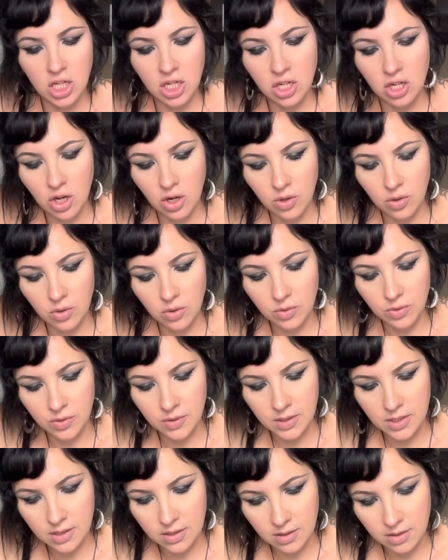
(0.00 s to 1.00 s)

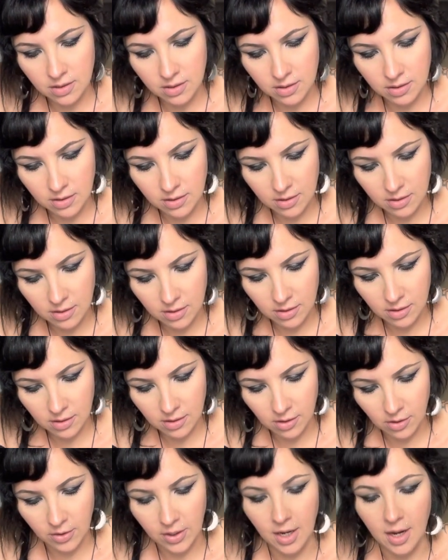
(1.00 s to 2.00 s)
knows,
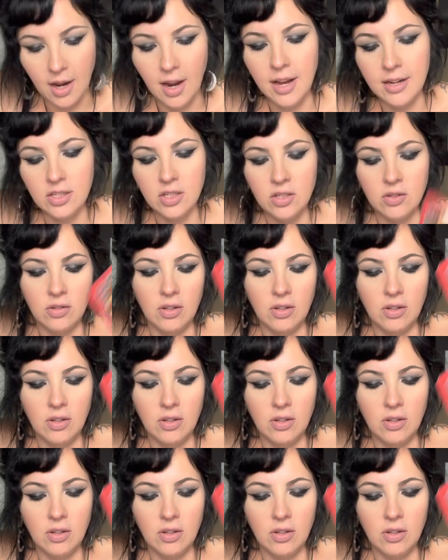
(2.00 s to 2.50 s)
okay, I do